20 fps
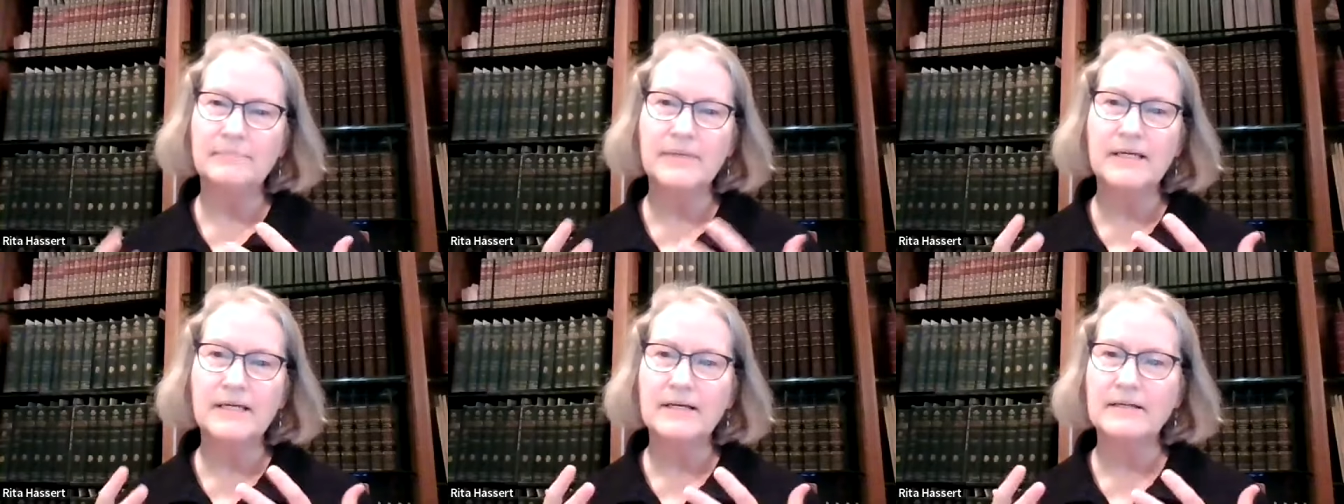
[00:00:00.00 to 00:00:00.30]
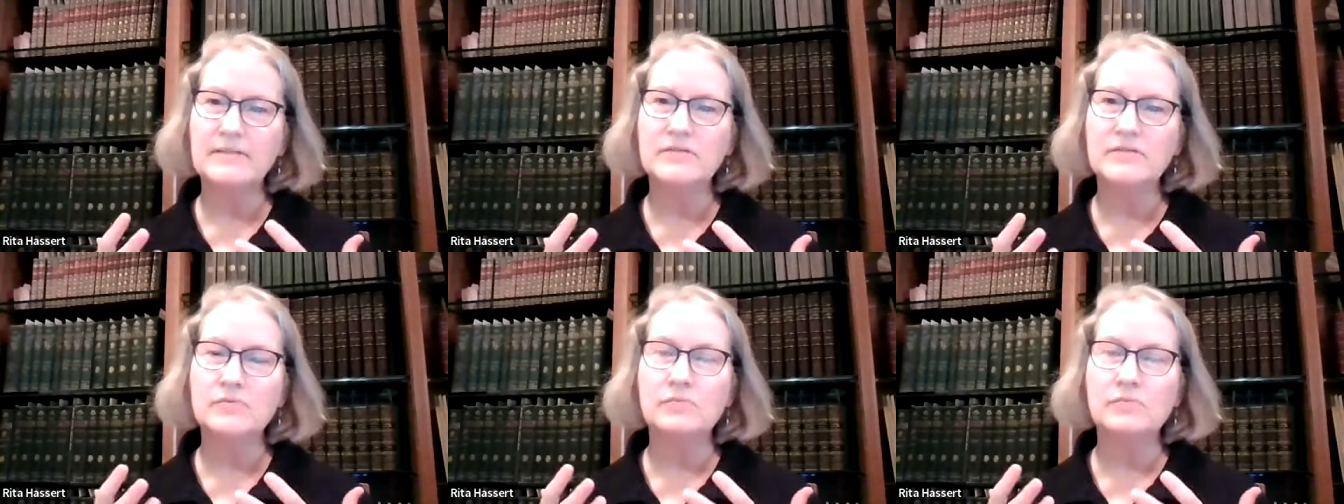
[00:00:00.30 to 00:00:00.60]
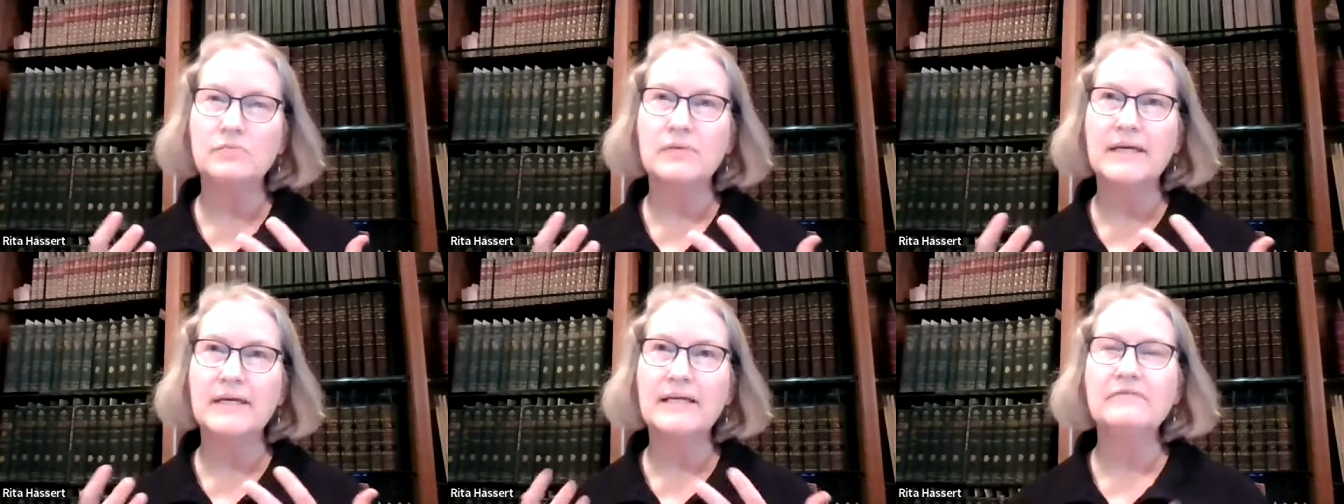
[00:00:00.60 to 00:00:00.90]
Because
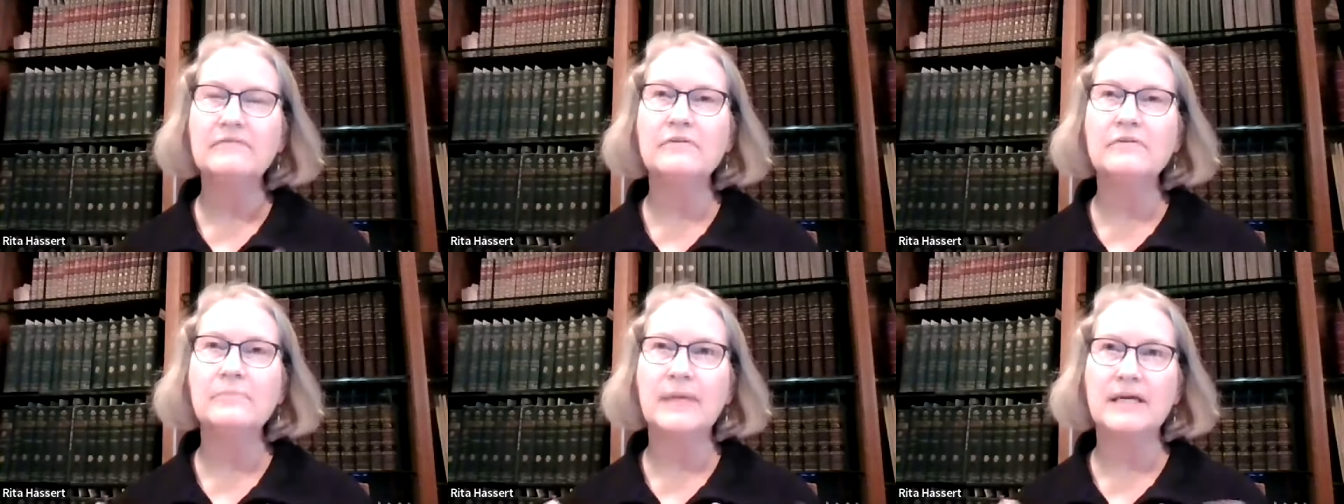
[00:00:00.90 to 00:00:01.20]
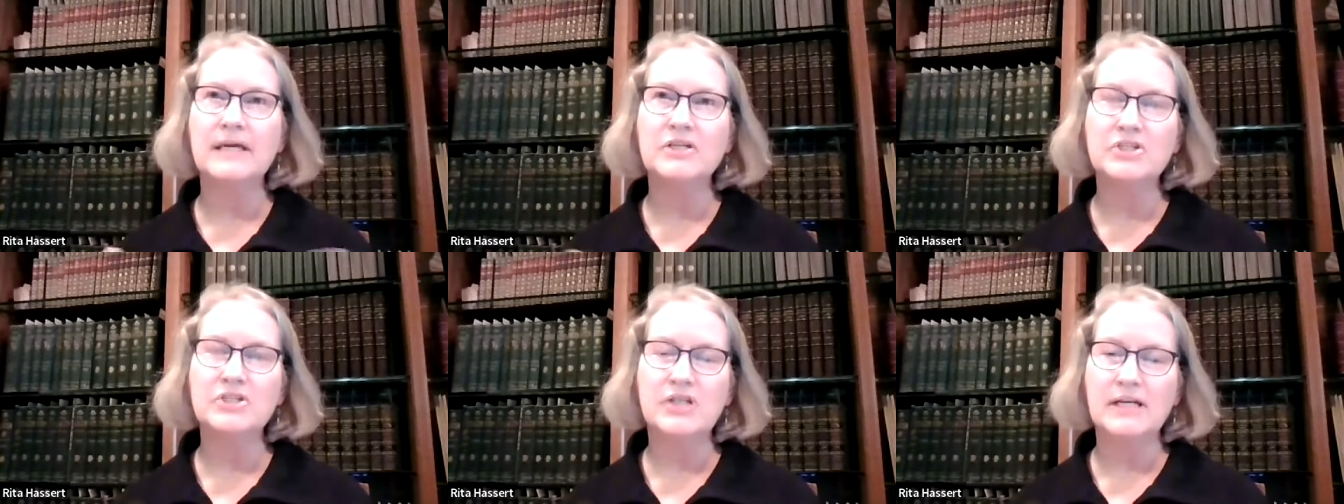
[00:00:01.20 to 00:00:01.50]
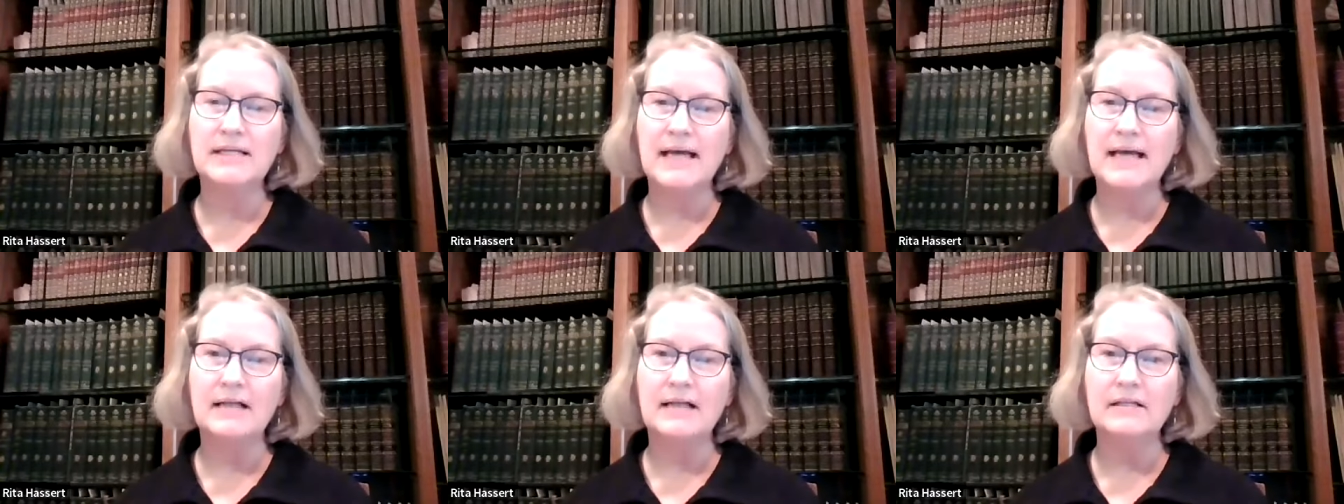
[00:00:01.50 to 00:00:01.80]
information
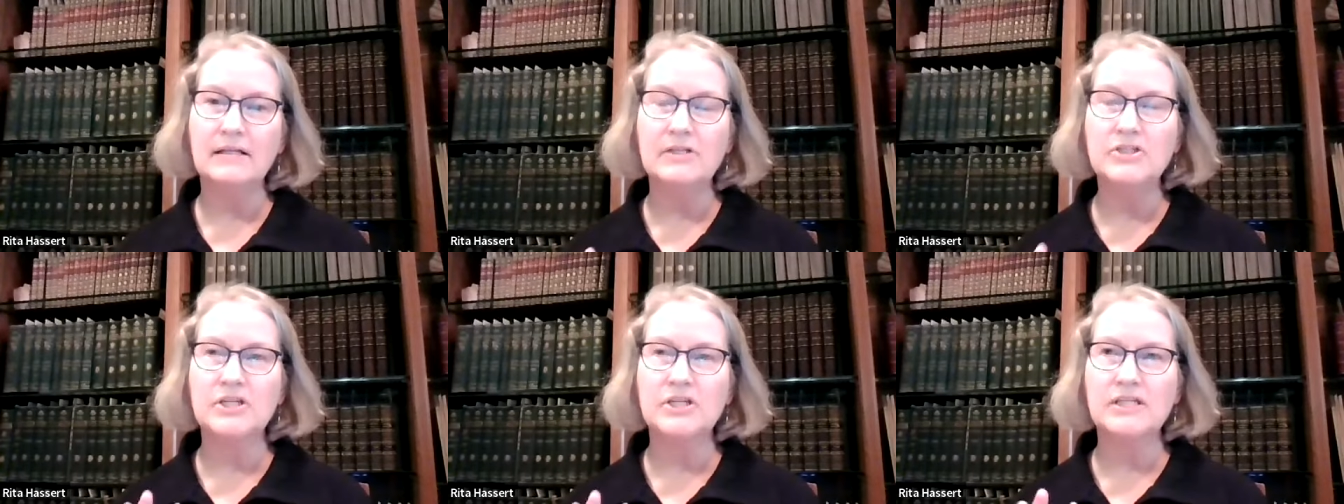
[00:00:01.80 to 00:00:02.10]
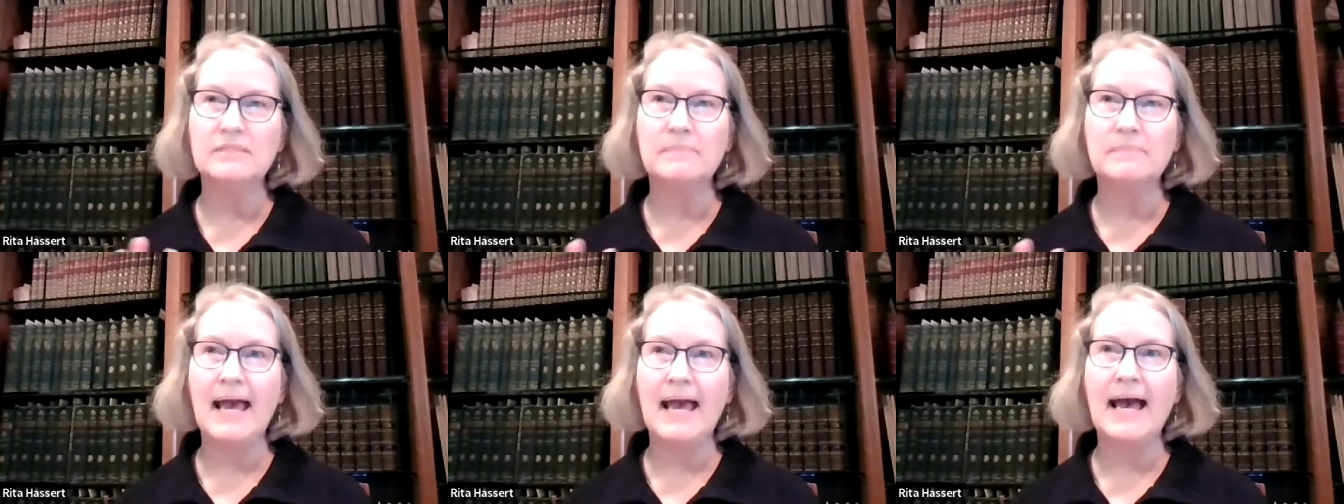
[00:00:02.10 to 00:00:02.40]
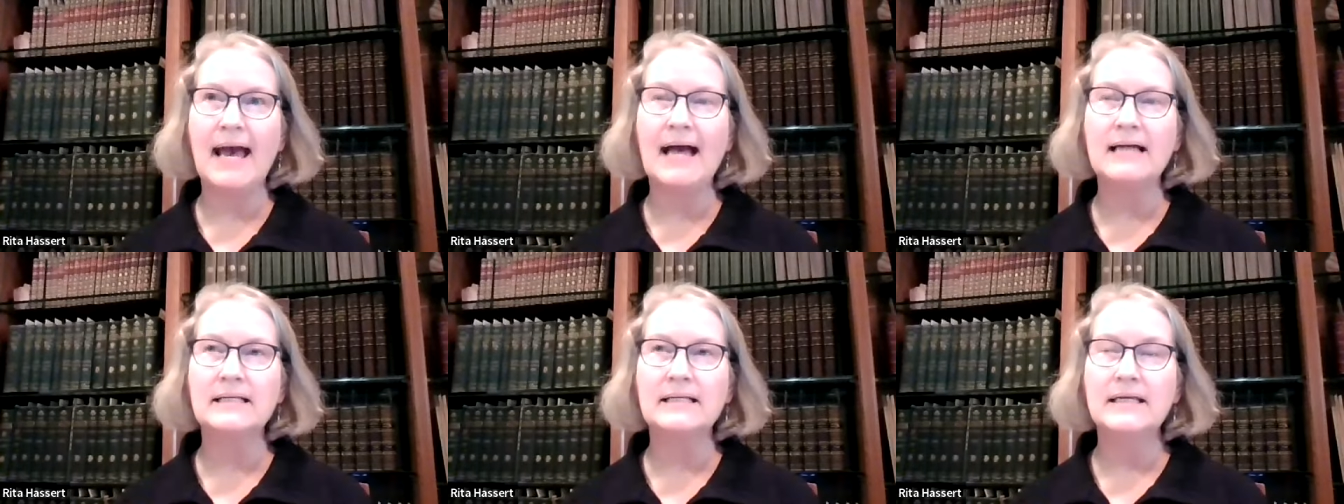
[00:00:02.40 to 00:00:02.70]
and knowledge is
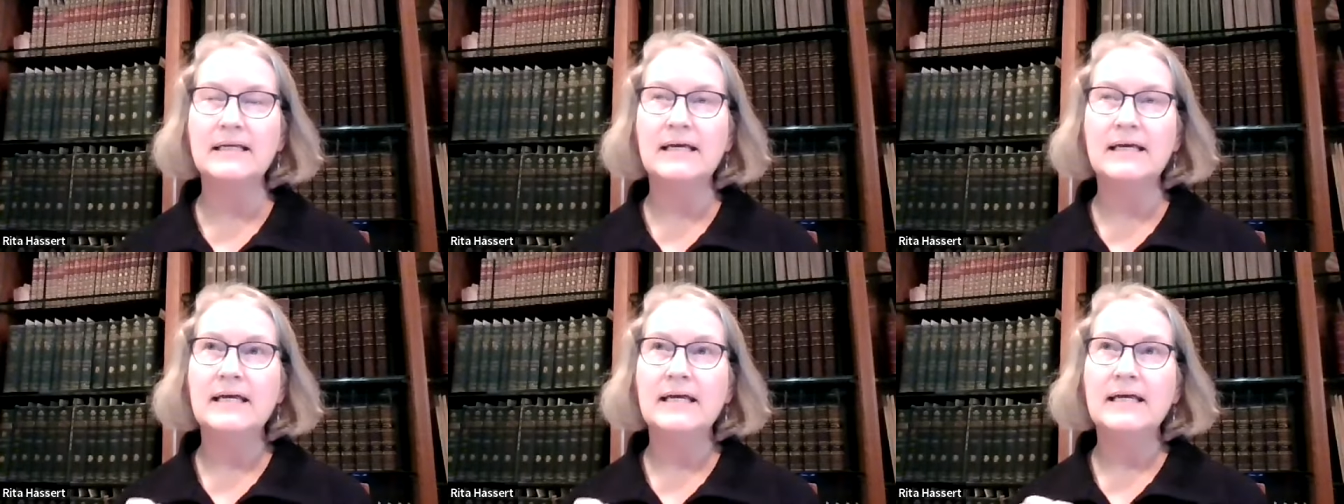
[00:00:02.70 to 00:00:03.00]
packed